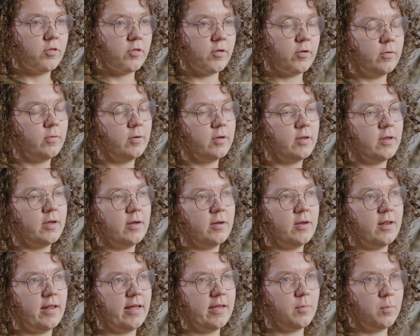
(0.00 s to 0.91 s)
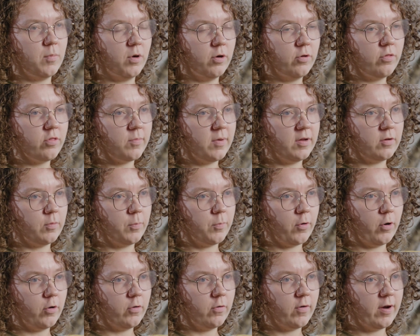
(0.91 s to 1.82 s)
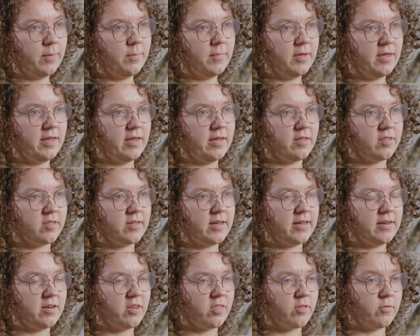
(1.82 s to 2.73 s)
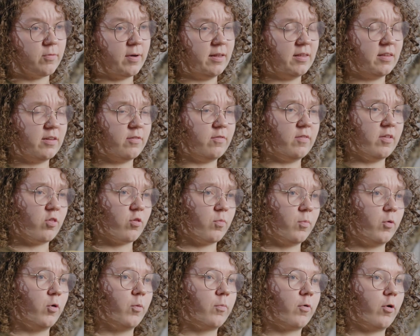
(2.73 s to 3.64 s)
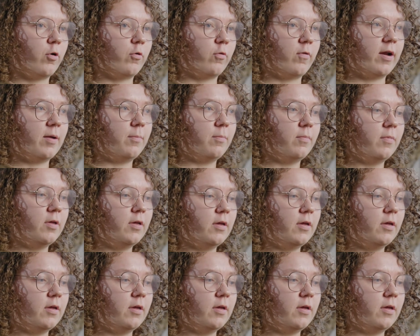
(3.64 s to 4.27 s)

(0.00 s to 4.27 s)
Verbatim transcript: So what I like most about the program is that it's a relatively small program.